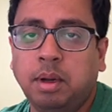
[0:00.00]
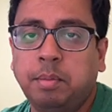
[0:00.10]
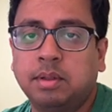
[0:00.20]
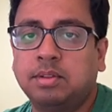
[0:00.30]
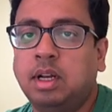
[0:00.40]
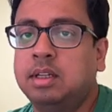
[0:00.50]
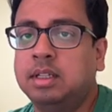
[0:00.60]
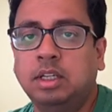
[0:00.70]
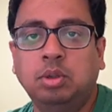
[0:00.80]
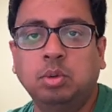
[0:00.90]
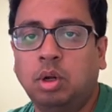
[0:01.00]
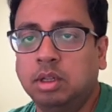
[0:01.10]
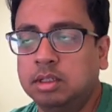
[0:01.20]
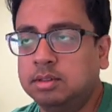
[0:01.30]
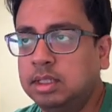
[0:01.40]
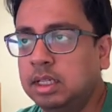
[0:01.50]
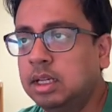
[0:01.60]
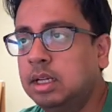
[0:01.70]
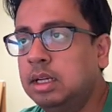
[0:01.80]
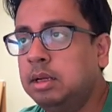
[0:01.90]
apex class and do all this thing
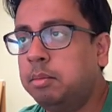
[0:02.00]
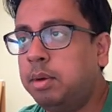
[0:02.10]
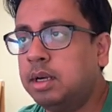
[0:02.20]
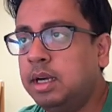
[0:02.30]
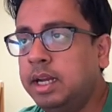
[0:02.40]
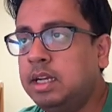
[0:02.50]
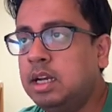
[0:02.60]
but right